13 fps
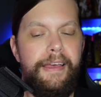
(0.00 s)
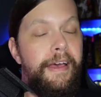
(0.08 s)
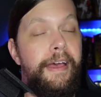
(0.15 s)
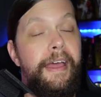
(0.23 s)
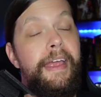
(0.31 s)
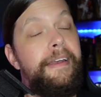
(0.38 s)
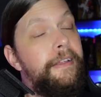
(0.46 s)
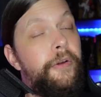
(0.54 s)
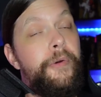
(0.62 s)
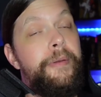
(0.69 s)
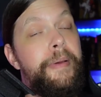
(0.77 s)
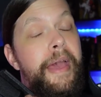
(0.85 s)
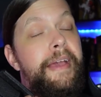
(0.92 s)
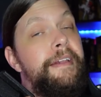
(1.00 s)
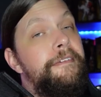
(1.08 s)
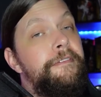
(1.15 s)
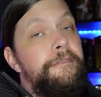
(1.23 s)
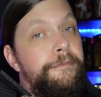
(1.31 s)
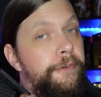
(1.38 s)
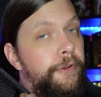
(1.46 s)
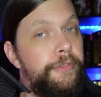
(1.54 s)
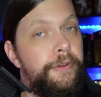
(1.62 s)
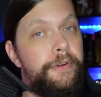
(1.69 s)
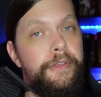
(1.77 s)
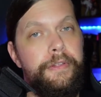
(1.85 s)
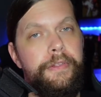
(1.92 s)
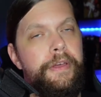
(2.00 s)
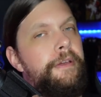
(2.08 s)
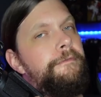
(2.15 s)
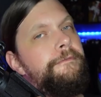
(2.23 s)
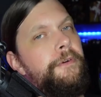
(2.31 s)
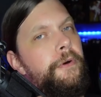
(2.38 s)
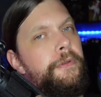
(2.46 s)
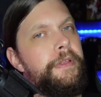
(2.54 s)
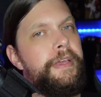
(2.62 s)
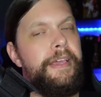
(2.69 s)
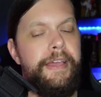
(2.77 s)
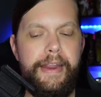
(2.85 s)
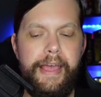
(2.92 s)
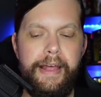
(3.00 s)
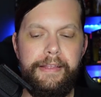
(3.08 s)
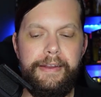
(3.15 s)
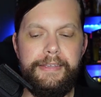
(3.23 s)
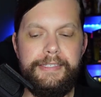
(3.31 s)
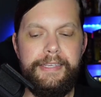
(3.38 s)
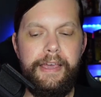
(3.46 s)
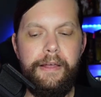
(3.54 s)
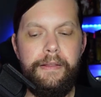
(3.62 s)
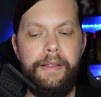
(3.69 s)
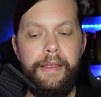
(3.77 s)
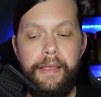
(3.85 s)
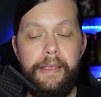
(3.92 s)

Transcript: Uh, and going back even further, you look at Foley and Hell in a Cell.